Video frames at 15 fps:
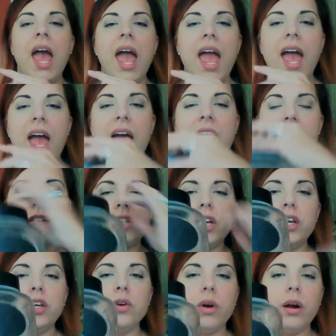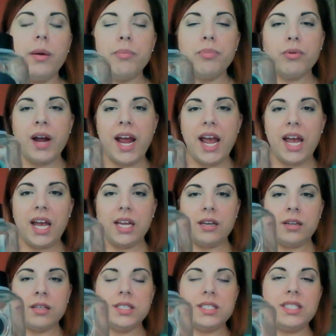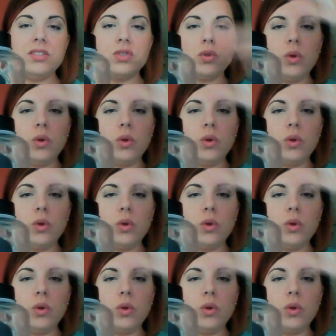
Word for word: and your brain sees